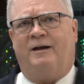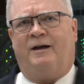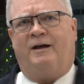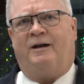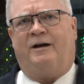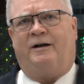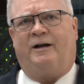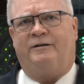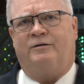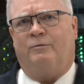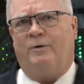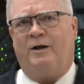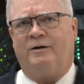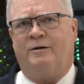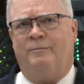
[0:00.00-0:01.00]
and I'd like to
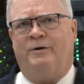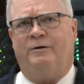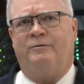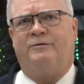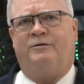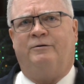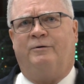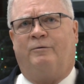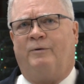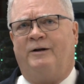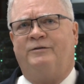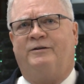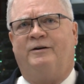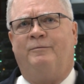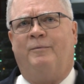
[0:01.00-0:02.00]
welcome you to a
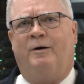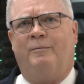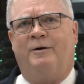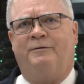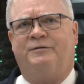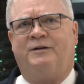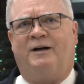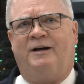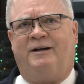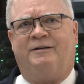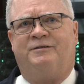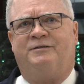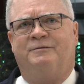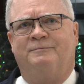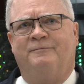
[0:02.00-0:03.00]
Rensselaer Moment of
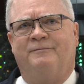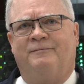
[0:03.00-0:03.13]
Science.